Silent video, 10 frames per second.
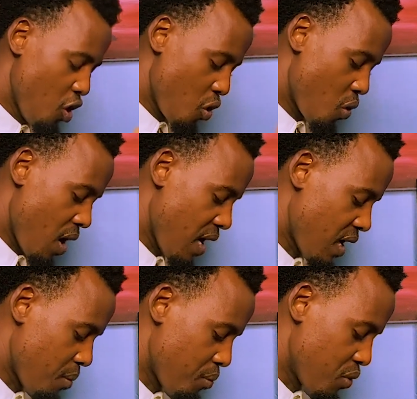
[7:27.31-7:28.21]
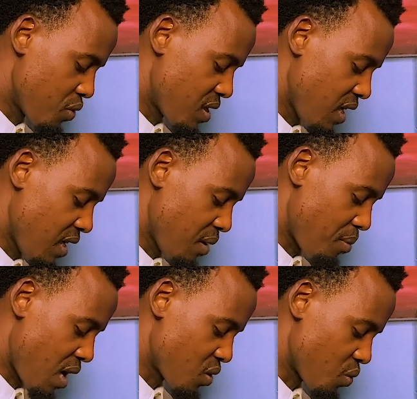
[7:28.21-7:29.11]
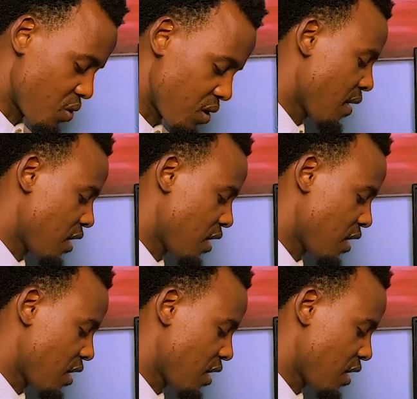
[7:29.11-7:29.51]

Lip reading: go ahead and put in the password.